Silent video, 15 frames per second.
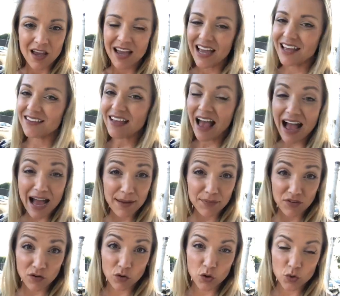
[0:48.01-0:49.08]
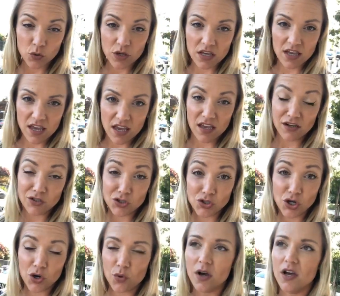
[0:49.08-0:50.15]
is absolutely key.
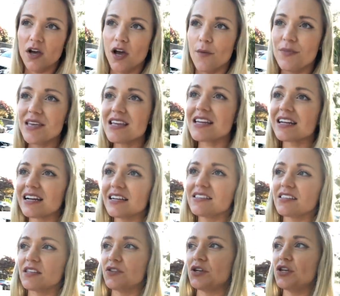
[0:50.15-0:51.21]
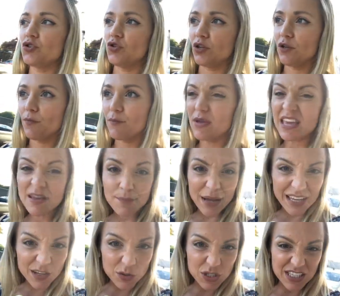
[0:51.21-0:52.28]
So being in isolation, being
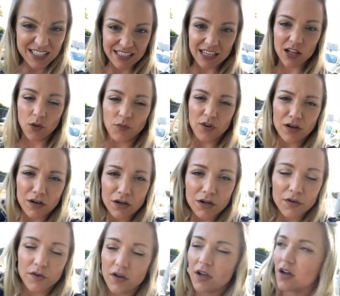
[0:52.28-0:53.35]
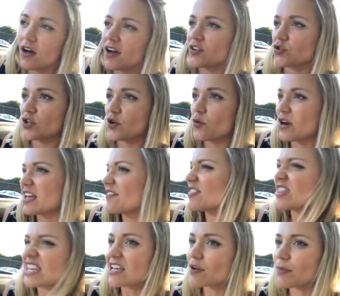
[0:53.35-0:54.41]
by yourself, oh gosh, like when I
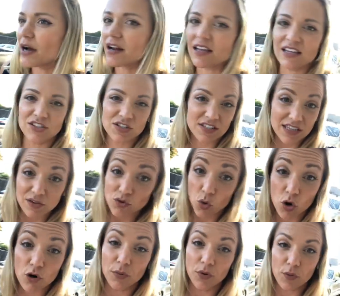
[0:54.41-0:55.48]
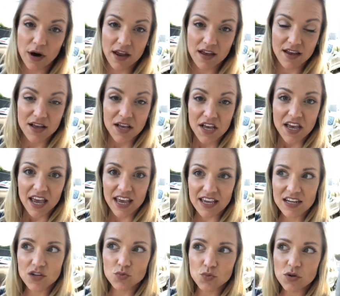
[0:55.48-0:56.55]
even think about it, it just sounds horrible, right?
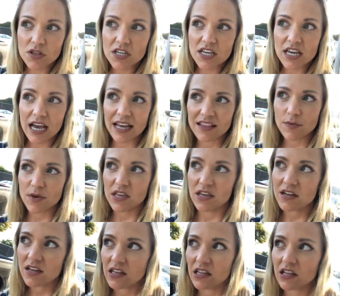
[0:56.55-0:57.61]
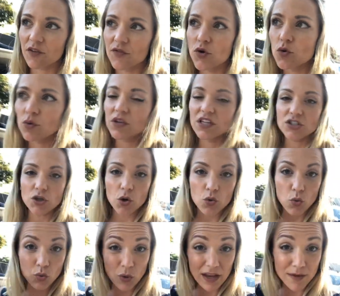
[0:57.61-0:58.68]
And it really, at the beginning, like if you really
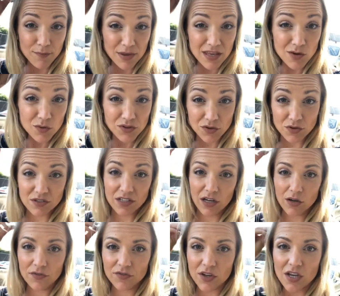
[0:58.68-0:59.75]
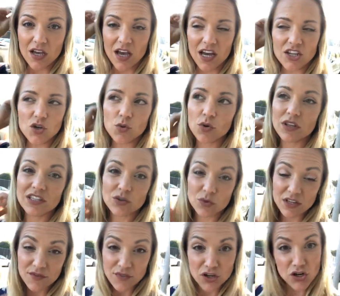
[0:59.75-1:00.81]
don't like being with yourself and you really
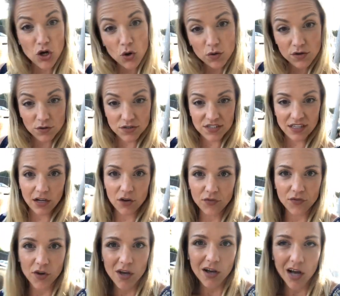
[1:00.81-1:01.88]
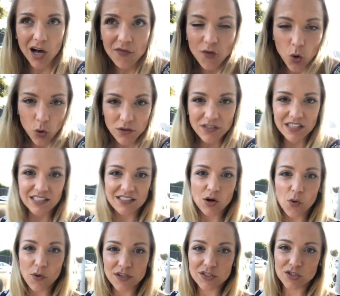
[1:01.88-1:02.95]
don't even know yourself, of course that's
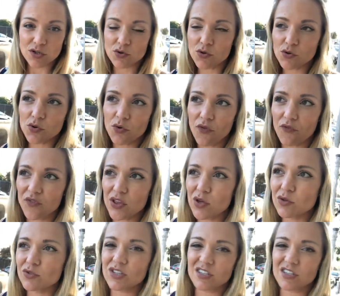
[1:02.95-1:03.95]
going to feel